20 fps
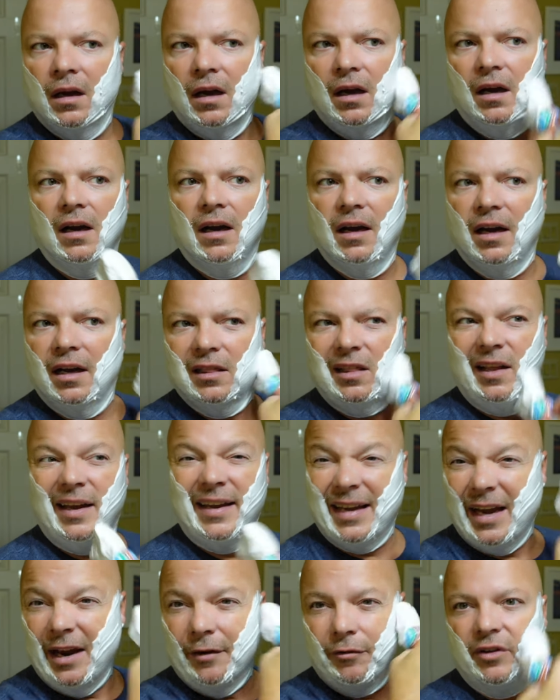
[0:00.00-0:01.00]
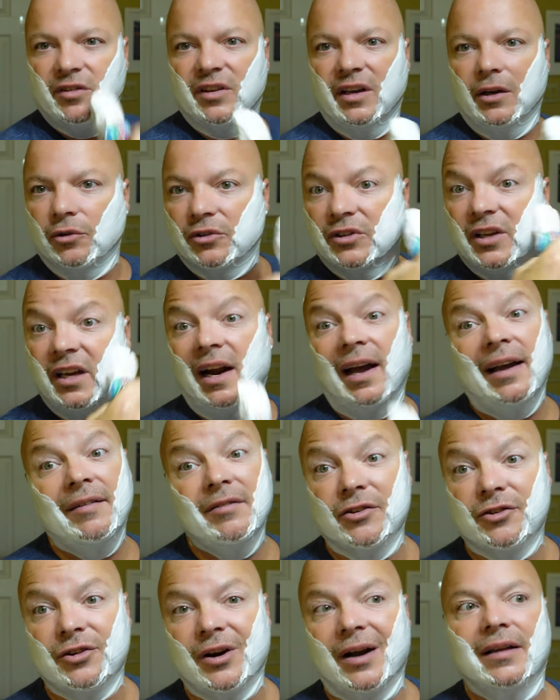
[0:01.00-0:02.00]
uh, like every single scent. I
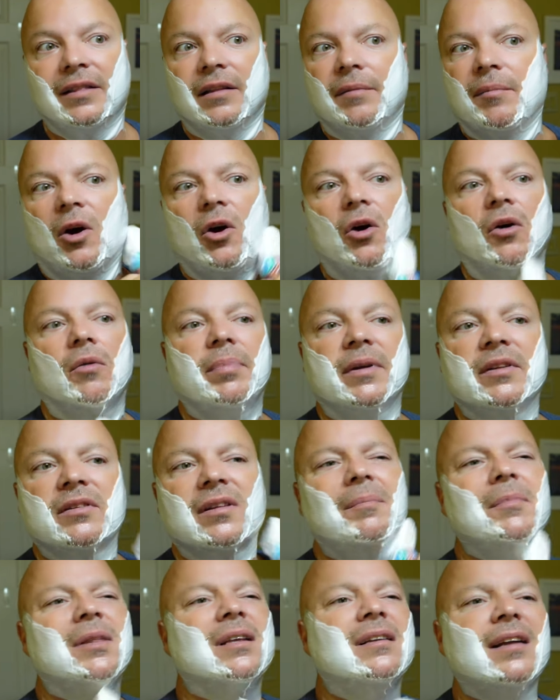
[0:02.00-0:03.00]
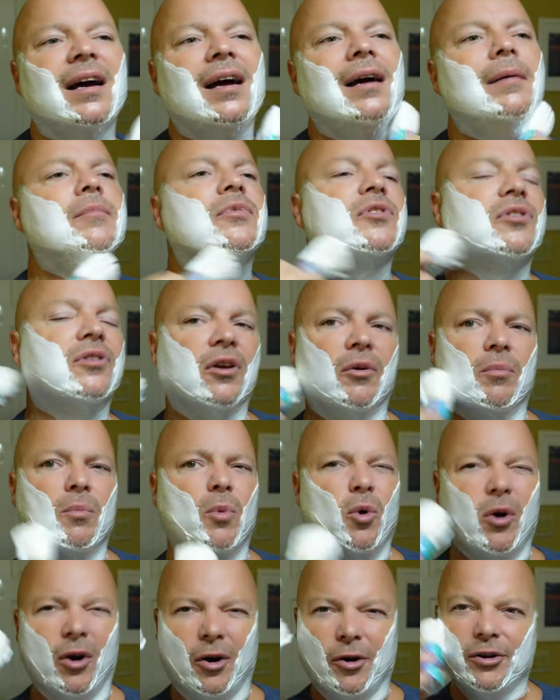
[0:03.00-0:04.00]
haven't tried them all, but some of the times they're
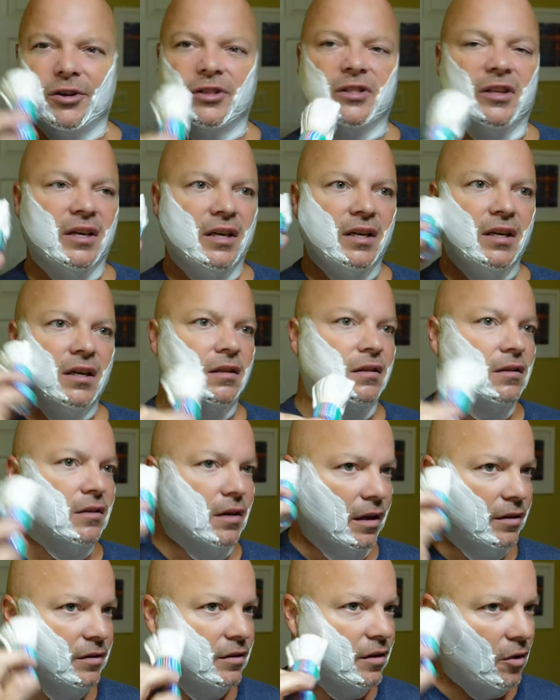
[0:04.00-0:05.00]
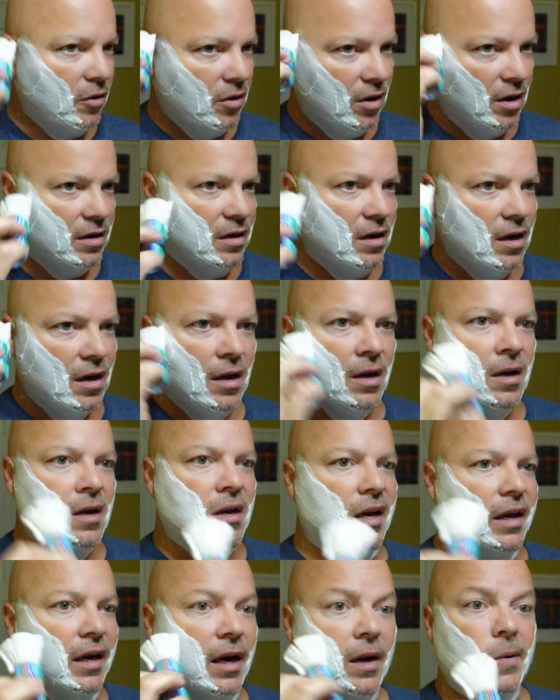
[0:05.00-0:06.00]
more earthy and, and so on,
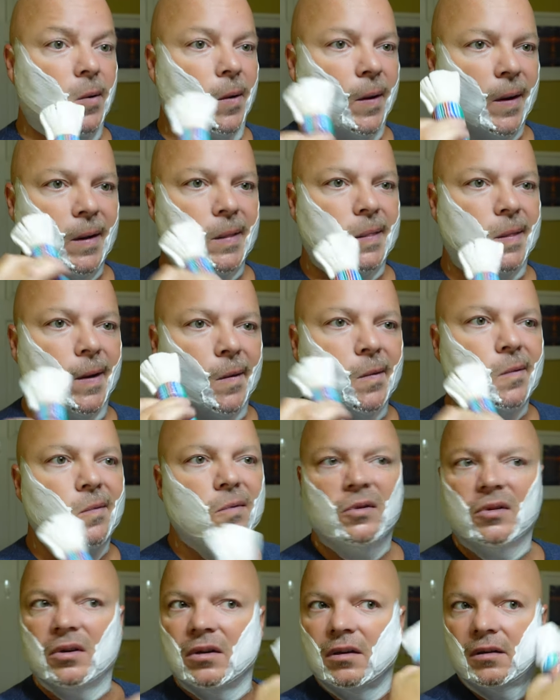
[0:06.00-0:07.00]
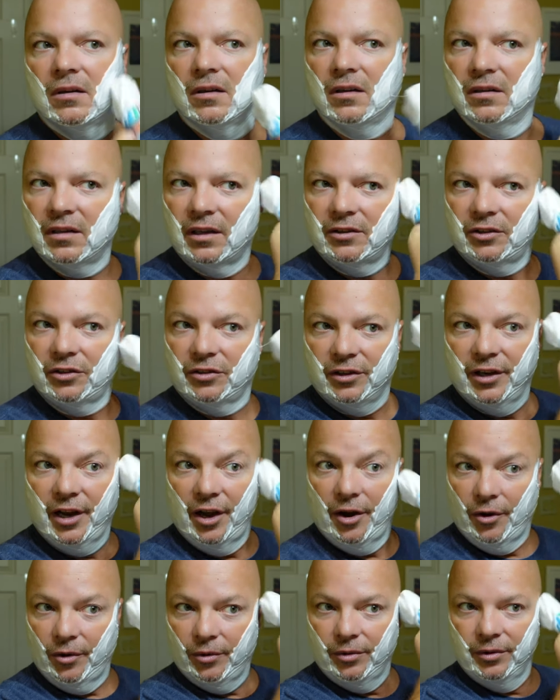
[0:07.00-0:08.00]
and I don't get those because I just
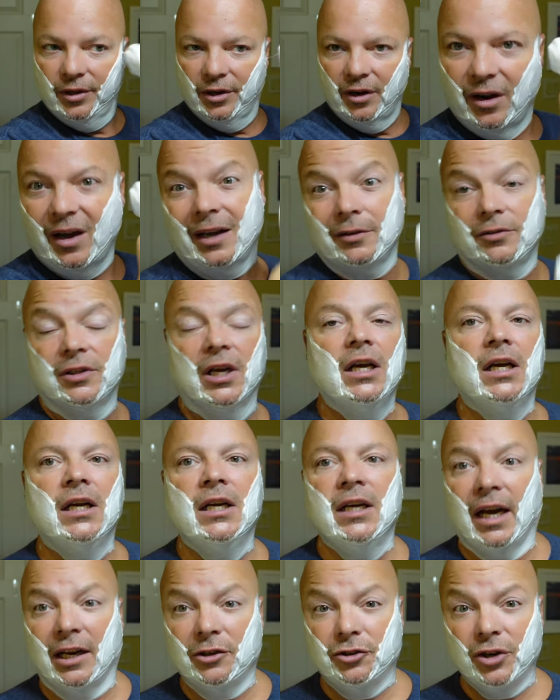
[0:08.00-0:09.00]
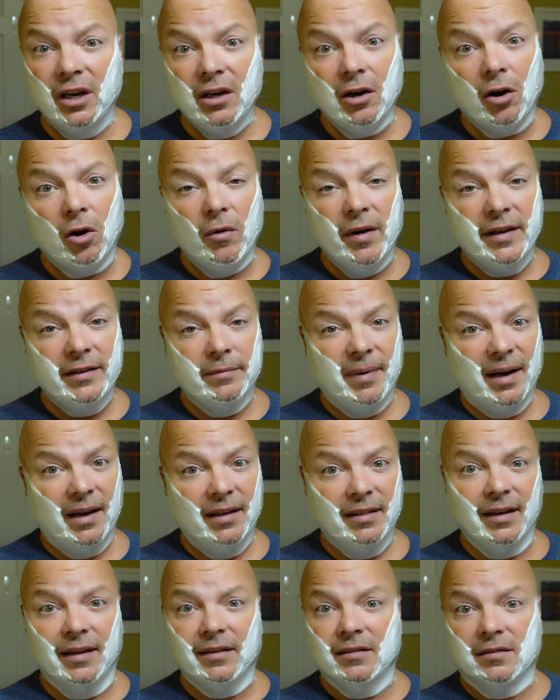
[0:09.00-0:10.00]
know. You know, I, I try to always buy
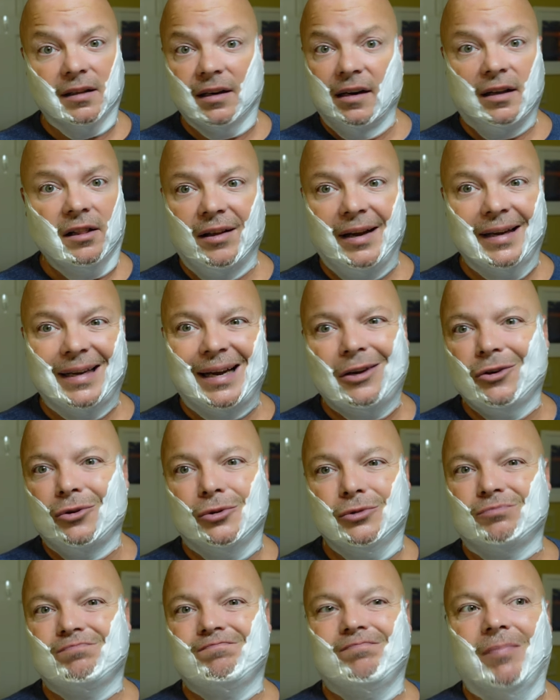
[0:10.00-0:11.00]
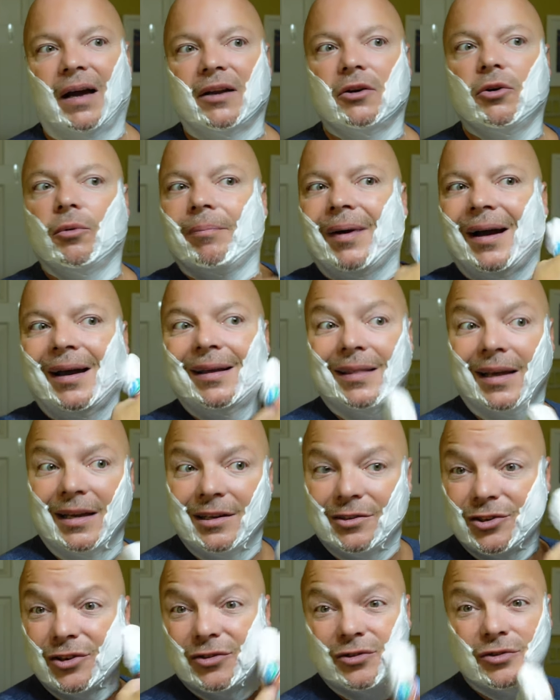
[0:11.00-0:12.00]
things that I like. I don't I don't buy
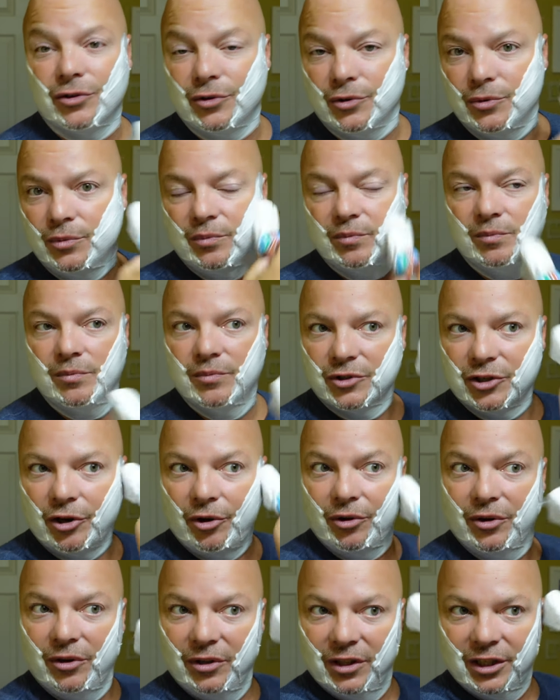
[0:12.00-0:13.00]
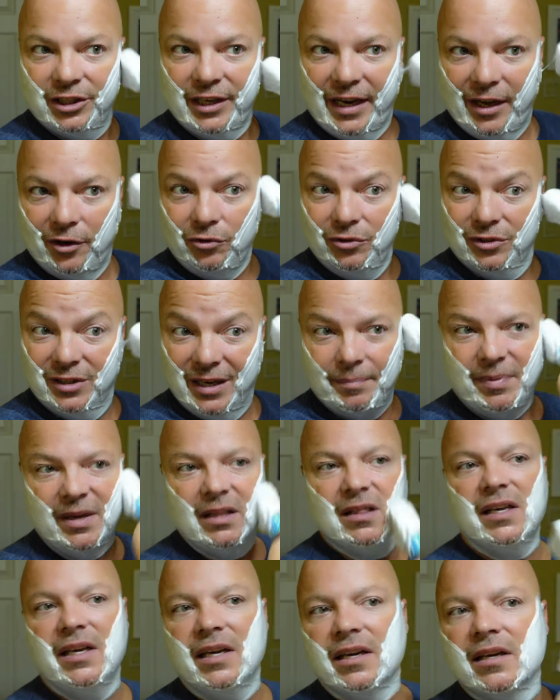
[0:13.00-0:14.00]
things just to show it on the channel,
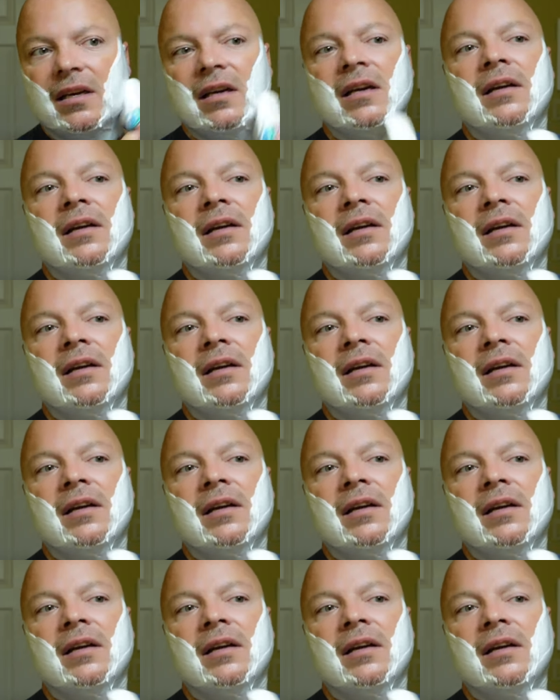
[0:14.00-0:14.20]
typically.